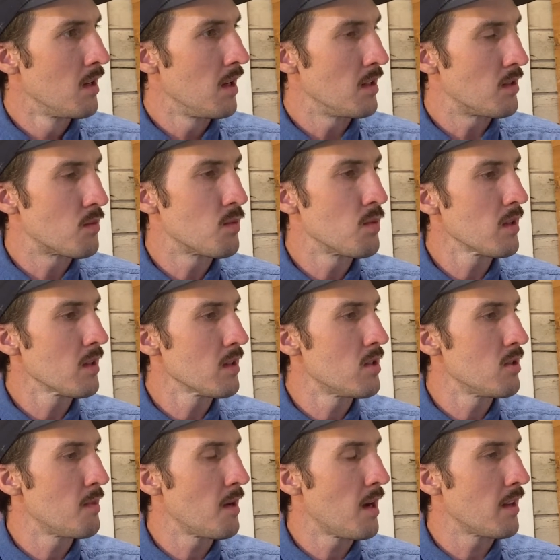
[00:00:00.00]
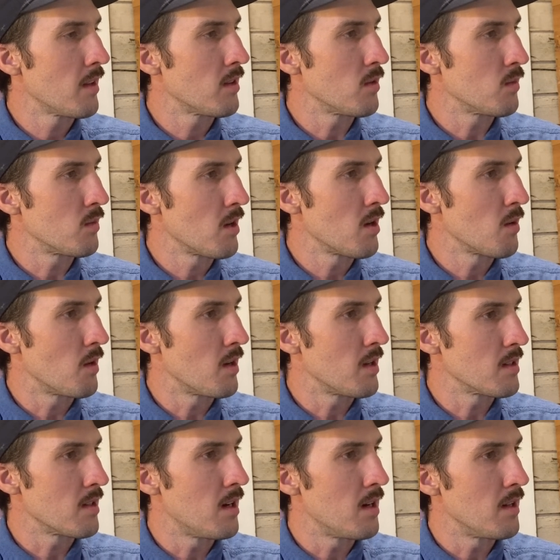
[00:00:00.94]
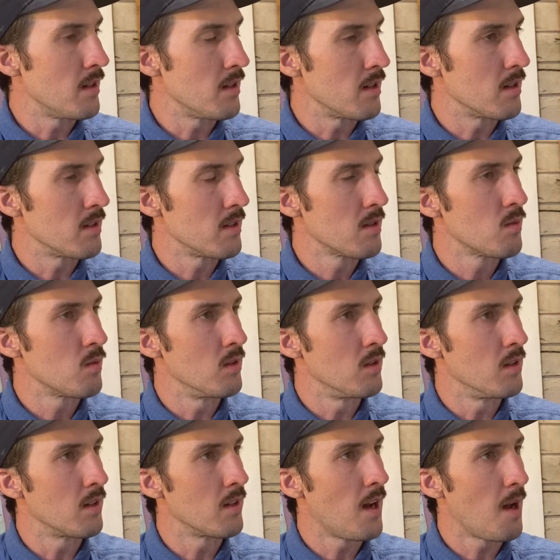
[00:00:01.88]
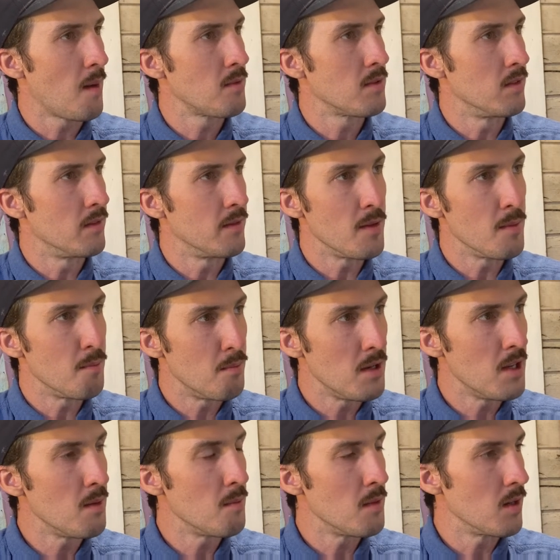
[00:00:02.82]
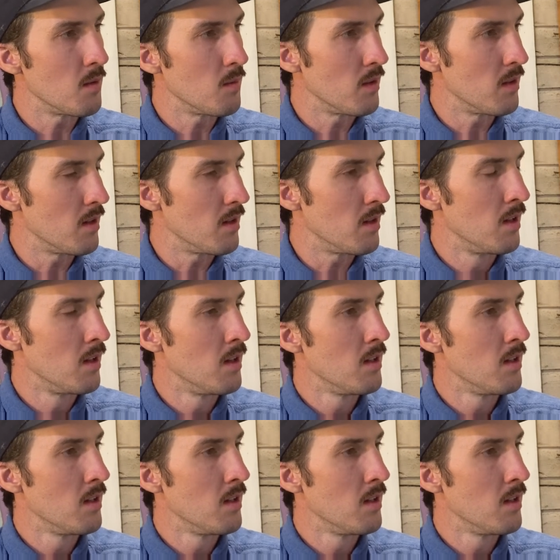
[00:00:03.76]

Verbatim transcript: It's really too bad that the rear one isn't on there because this would look absolutely beaming with a,